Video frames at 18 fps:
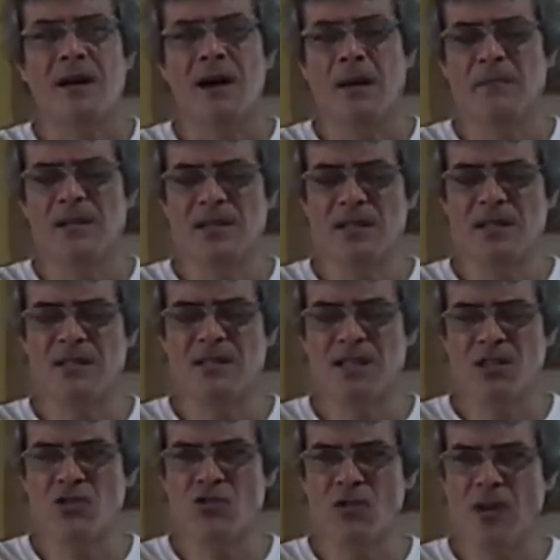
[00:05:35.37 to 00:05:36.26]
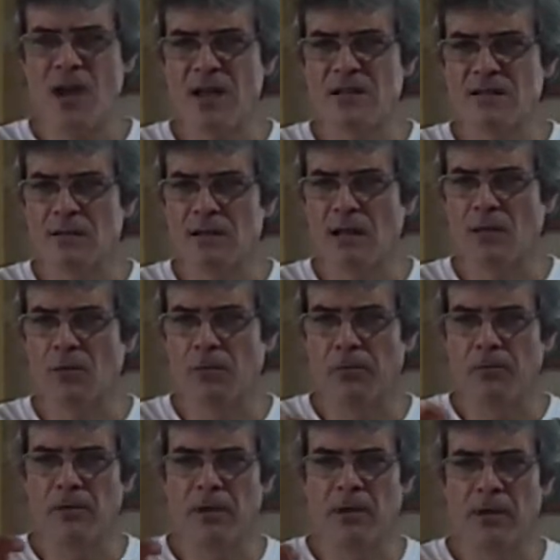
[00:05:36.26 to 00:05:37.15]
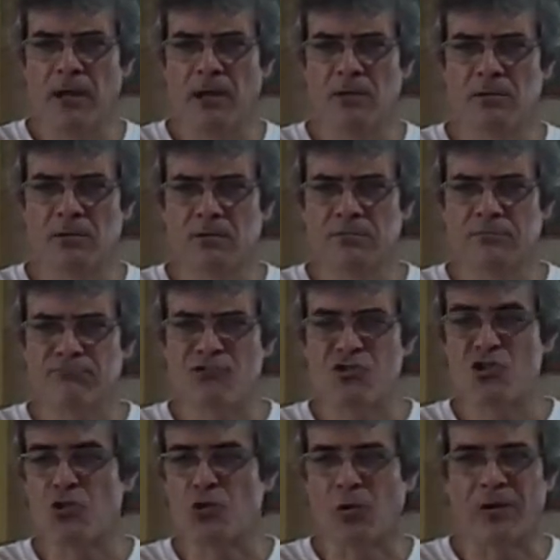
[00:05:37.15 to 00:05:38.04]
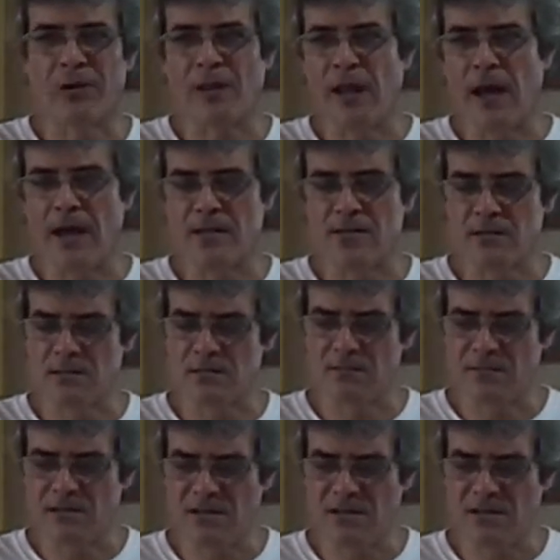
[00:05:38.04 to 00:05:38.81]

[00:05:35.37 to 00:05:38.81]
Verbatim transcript: I mean, this issue has little little storylines.